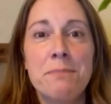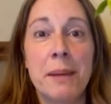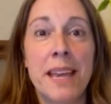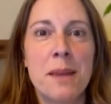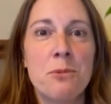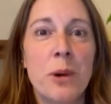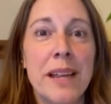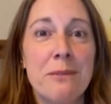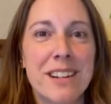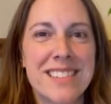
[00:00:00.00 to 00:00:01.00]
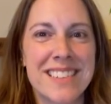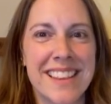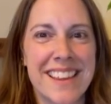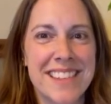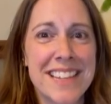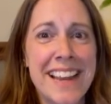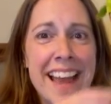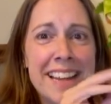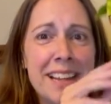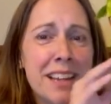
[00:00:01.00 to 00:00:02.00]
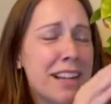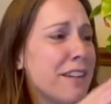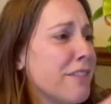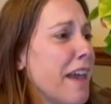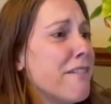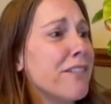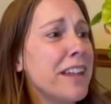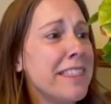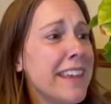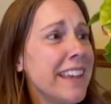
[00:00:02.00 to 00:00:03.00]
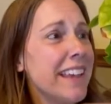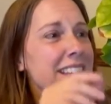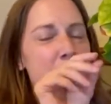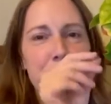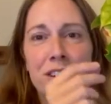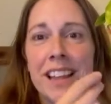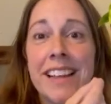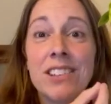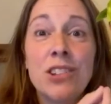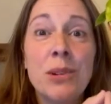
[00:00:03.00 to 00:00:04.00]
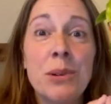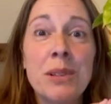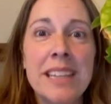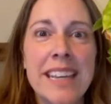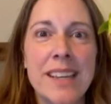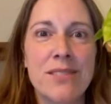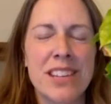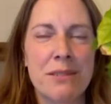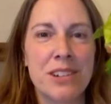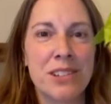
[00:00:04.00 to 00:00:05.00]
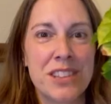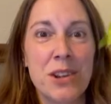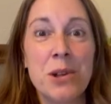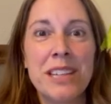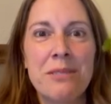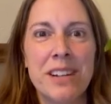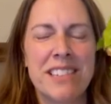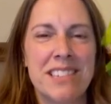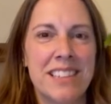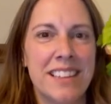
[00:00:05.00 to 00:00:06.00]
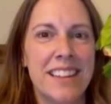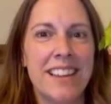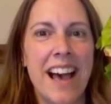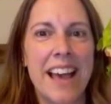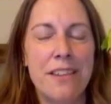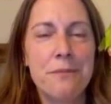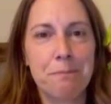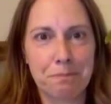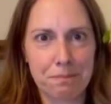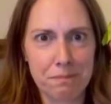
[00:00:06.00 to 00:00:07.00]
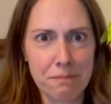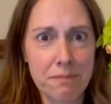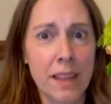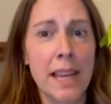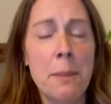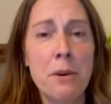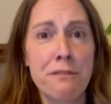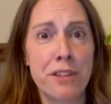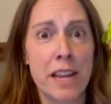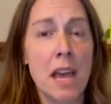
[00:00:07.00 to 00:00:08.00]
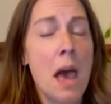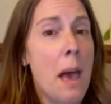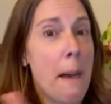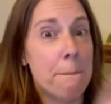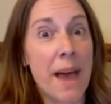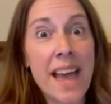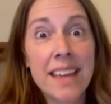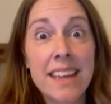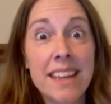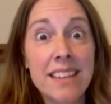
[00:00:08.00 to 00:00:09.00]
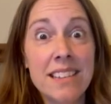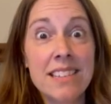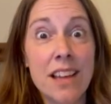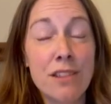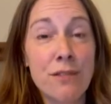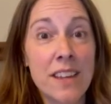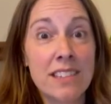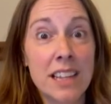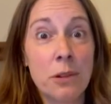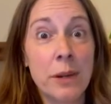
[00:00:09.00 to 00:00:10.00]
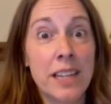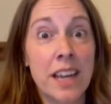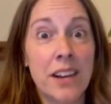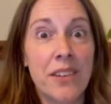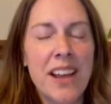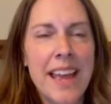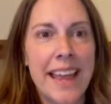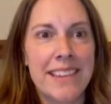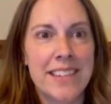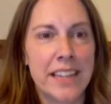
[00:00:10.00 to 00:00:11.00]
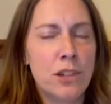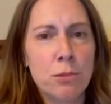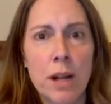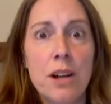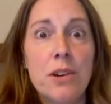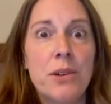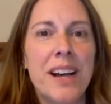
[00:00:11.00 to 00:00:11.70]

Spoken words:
became way worse than this. And I had to cut off everything except for like 2 leaves that were the only ones still alive. And I put Fred back in the south-facing window and said, grow.